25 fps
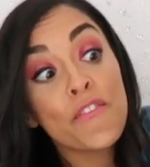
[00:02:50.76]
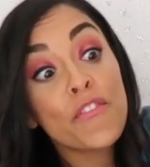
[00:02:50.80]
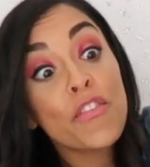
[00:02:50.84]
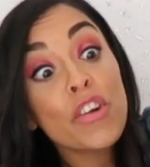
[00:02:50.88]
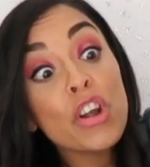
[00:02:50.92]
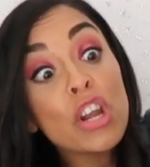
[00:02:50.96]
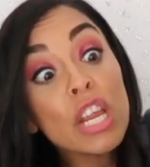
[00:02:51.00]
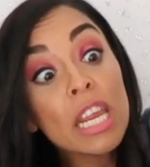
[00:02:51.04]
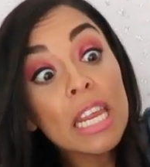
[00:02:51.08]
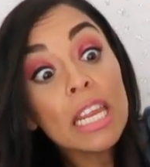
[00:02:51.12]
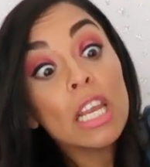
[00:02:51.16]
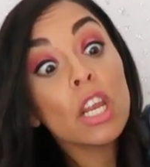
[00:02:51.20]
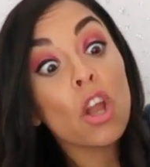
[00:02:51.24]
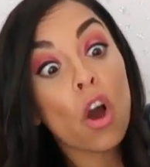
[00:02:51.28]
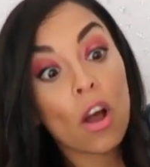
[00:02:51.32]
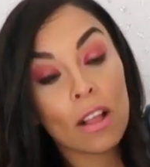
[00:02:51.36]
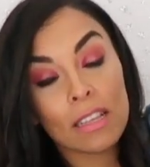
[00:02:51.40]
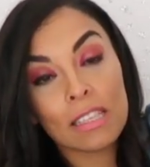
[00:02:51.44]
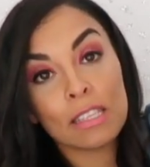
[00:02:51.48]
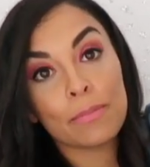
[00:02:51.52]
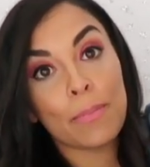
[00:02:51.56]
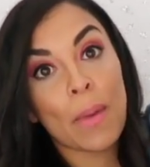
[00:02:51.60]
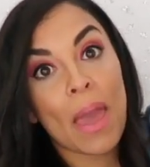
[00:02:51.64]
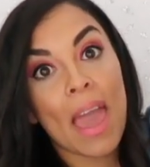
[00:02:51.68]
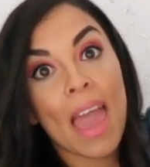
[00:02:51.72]

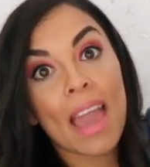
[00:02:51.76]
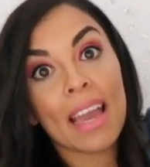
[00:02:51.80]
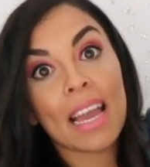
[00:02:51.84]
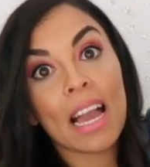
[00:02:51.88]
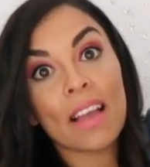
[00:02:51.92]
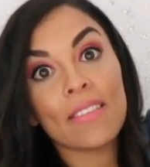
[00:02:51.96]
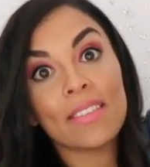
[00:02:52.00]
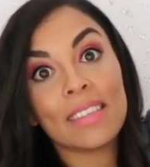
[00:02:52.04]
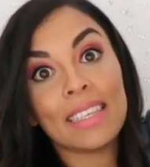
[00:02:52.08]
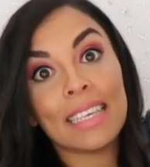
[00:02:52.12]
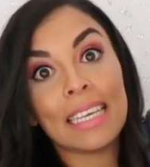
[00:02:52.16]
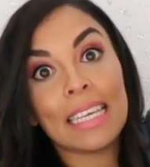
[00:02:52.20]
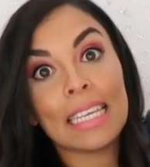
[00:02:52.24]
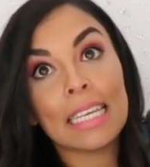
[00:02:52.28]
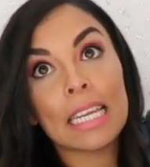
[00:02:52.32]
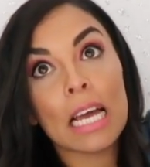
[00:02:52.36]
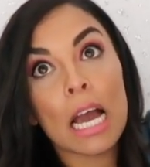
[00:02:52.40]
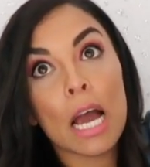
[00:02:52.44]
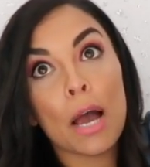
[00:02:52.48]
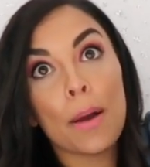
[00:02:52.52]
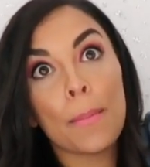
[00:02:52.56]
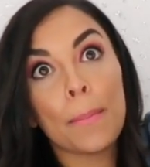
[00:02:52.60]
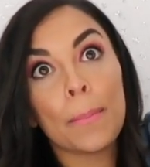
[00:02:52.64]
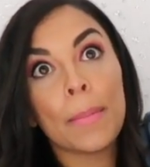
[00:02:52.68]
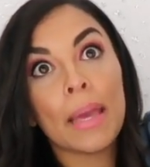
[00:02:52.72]
freelance bag. I've seen
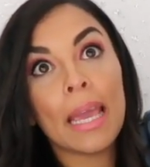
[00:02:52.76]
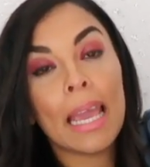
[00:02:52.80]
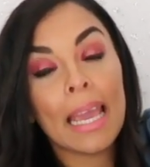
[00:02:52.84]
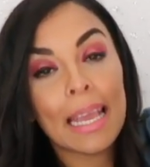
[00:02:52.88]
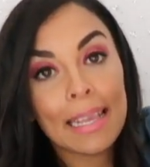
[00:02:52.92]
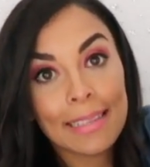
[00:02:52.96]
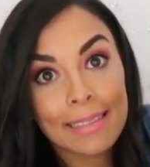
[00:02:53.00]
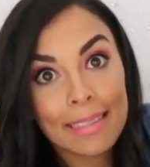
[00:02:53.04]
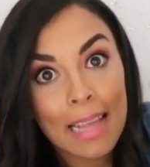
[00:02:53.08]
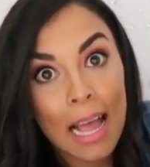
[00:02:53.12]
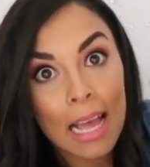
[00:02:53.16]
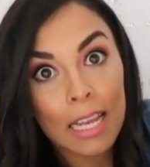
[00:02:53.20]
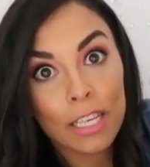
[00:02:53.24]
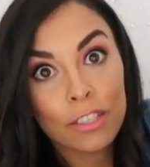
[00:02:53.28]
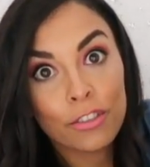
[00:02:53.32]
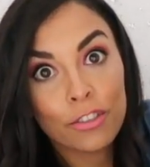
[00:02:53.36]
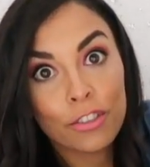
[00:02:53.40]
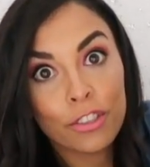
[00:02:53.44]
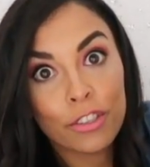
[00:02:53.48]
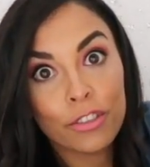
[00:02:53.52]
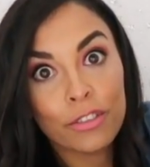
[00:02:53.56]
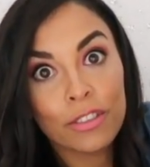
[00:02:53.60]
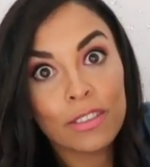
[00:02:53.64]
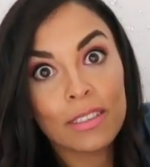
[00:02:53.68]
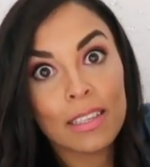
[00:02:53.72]

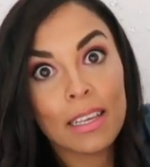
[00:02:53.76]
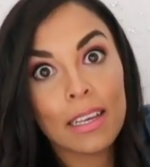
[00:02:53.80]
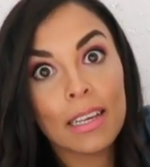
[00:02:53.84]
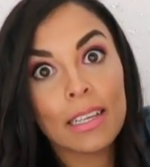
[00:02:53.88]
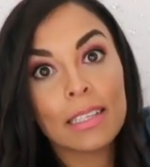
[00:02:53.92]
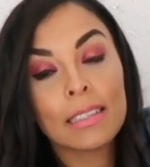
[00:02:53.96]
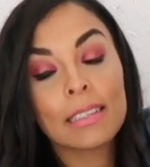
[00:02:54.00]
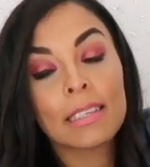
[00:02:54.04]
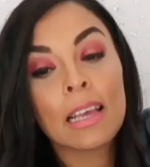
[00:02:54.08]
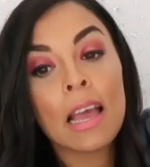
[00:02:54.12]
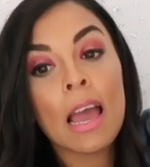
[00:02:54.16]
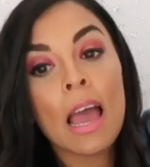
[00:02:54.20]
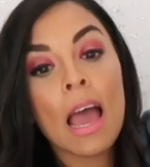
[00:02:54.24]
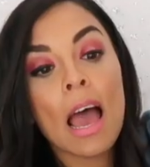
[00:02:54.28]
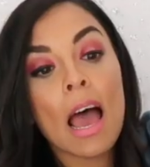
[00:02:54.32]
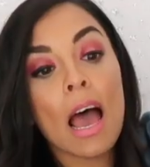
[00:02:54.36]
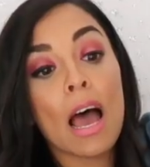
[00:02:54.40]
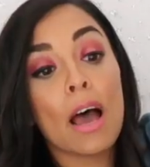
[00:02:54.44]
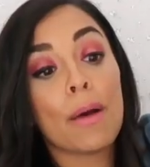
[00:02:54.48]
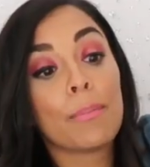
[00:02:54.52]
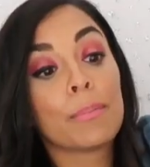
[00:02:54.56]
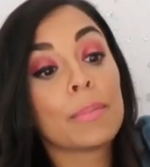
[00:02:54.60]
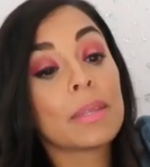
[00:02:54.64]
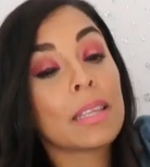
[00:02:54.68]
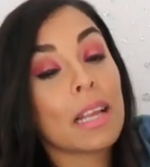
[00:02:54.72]
hairstylists use it,
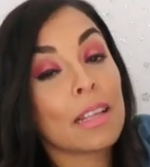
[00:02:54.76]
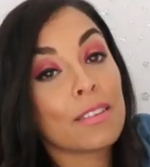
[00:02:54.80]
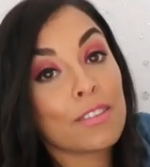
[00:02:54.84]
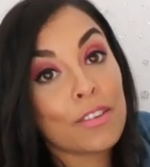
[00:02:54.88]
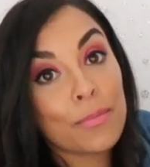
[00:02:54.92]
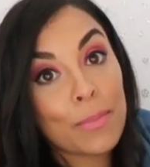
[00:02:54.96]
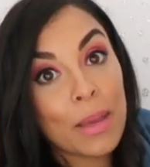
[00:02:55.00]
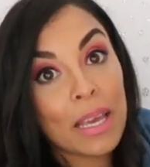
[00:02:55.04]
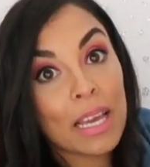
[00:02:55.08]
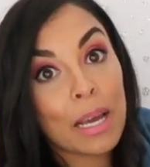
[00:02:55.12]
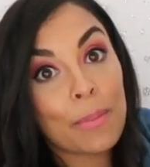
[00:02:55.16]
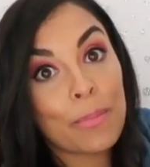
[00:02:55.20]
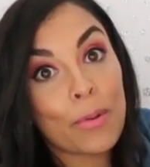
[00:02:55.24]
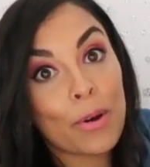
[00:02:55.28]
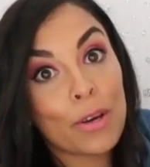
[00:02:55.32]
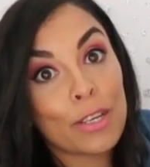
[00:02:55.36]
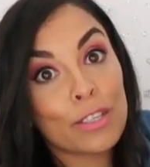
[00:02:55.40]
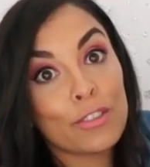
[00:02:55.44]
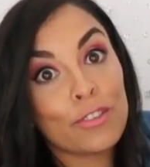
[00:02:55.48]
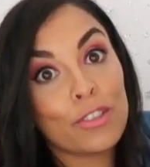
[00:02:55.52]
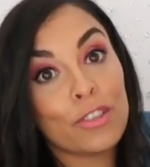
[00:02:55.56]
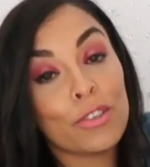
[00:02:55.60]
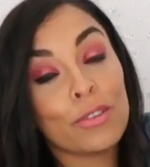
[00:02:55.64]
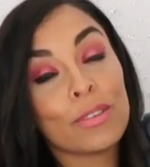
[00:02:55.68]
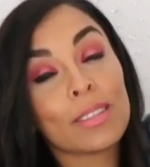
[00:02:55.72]
tons of makeup
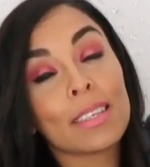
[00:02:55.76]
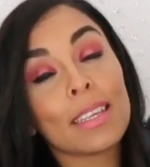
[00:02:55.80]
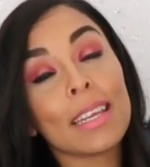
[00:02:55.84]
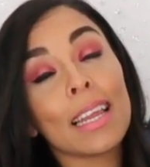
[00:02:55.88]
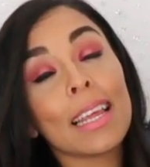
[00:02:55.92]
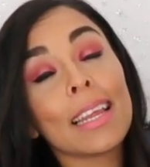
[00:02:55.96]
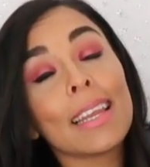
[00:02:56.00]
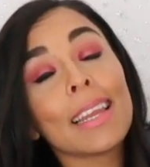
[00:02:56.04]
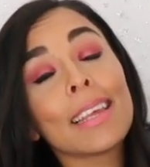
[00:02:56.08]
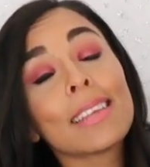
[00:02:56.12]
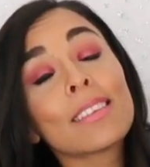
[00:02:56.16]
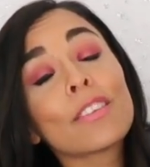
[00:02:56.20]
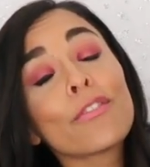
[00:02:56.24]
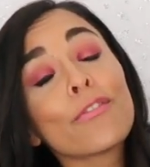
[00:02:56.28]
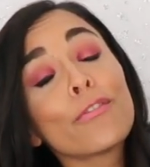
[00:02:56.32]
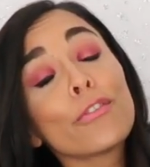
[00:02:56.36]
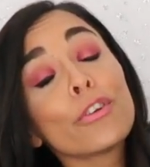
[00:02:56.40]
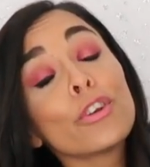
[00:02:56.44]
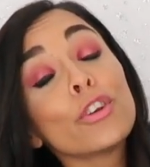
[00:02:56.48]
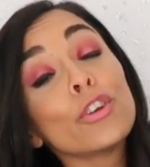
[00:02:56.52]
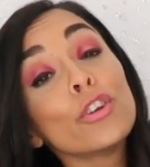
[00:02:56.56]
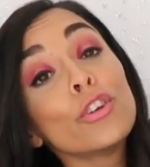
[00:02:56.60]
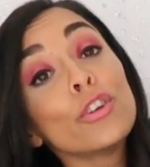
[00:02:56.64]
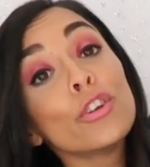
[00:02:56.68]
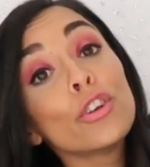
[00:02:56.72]
artists use it. It is
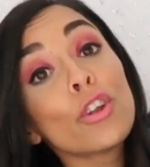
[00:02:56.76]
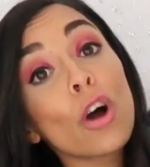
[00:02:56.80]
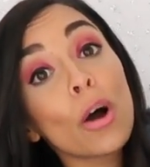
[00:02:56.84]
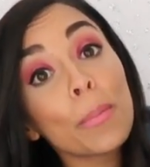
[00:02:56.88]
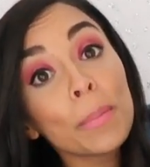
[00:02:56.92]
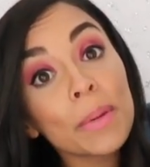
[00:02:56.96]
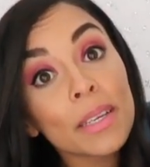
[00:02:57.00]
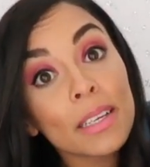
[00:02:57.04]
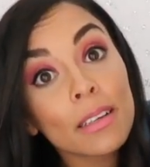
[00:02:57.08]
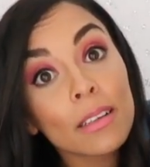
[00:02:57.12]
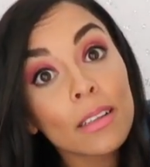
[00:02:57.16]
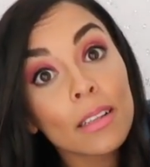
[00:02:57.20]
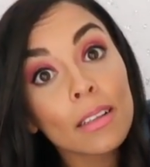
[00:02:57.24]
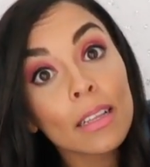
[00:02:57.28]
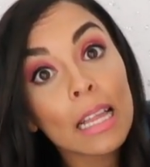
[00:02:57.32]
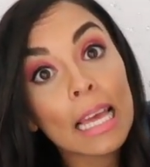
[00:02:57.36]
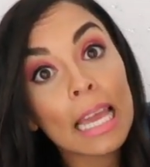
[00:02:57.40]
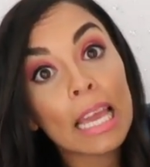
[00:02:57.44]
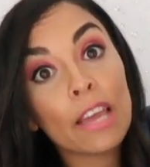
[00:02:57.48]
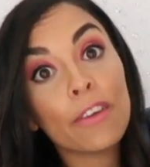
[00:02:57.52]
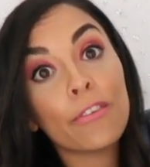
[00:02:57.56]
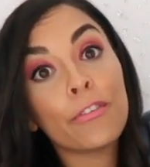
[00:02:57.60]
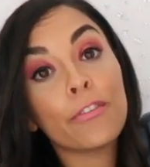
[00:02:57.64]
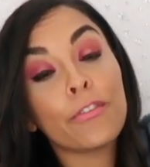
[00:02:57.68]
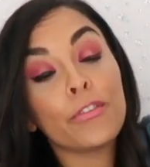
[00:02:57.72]

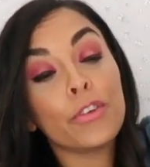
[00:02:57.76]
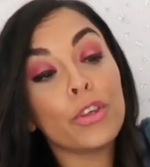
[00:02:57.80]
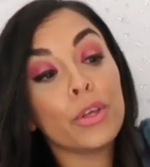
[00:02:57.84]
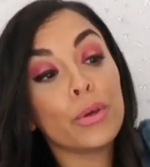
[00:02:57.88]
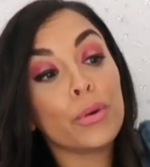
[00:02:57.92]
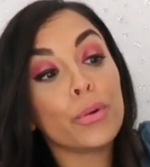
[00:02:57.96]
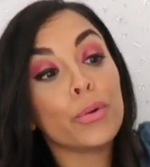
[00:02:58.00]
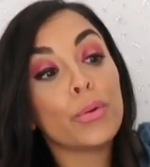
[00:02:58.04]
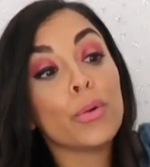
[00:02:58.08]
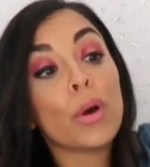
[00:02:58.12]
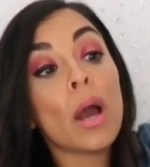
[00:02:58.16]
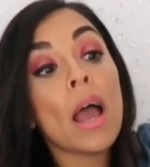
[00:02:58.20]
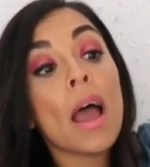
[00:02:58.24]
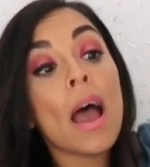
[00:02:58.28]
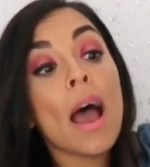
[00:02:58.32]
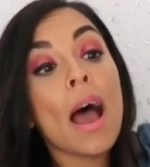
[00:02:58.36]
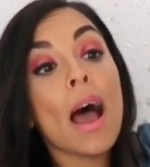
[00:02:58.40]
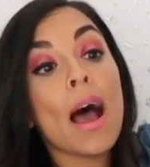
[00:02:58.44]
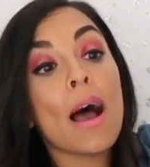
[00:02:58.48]
phenomenal. If you